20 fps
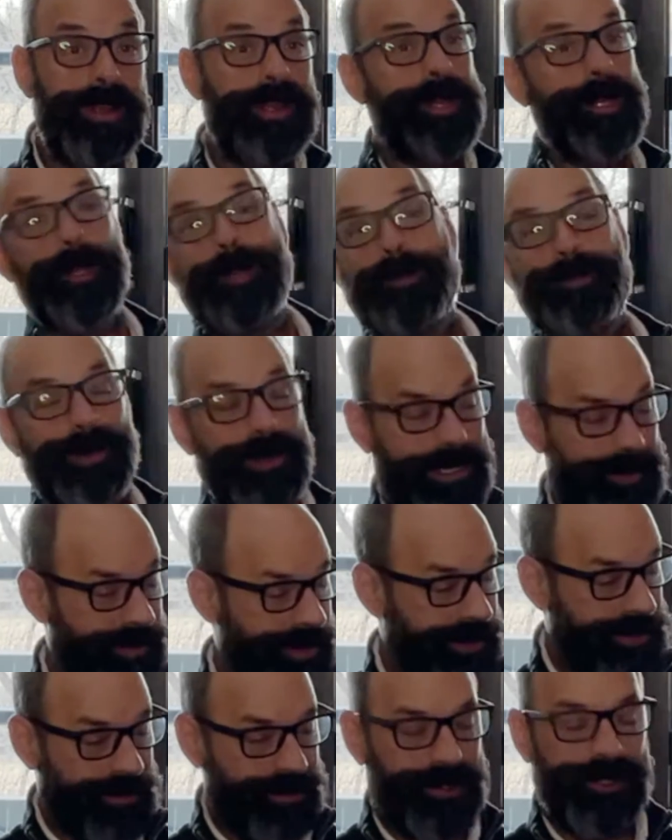you'd have put them
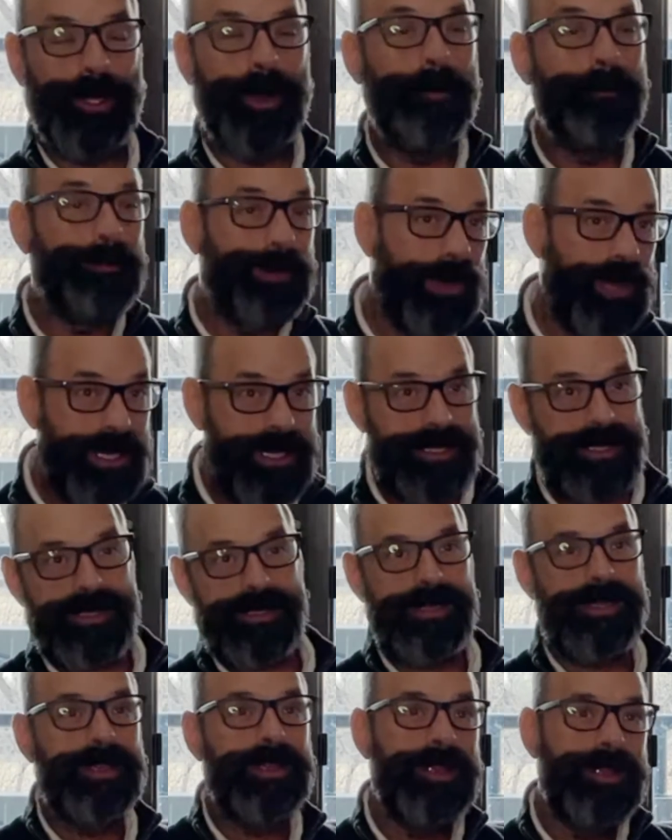in those little
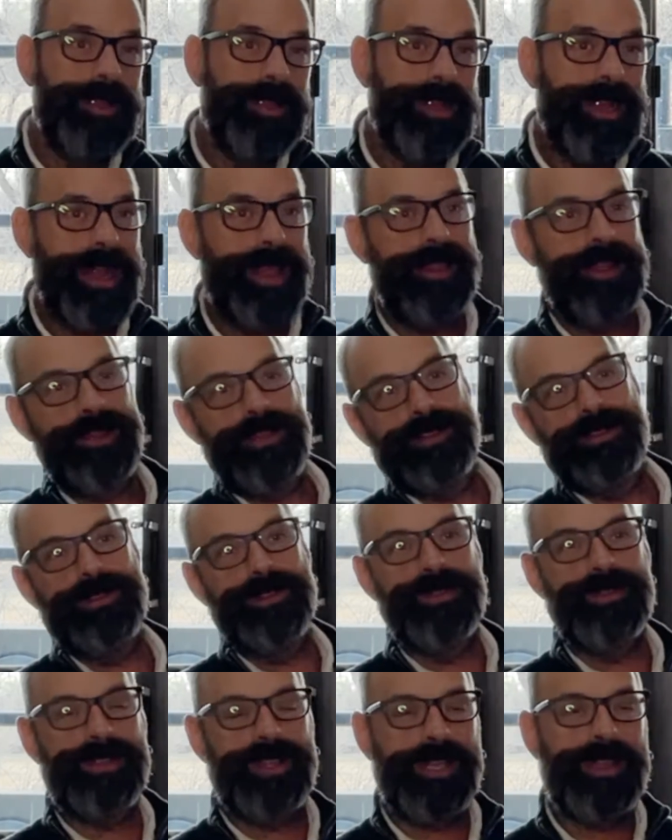books, and then you
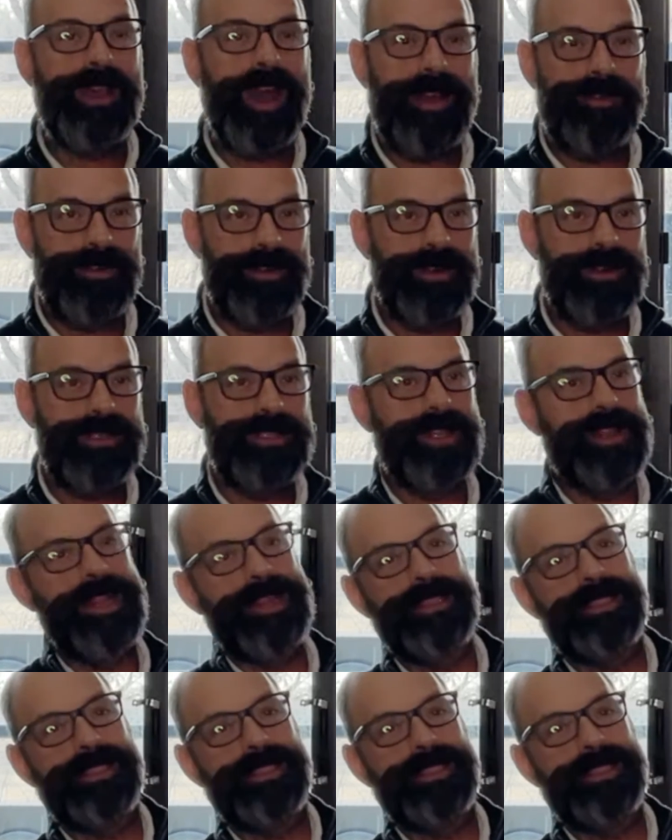lose the covers, and then the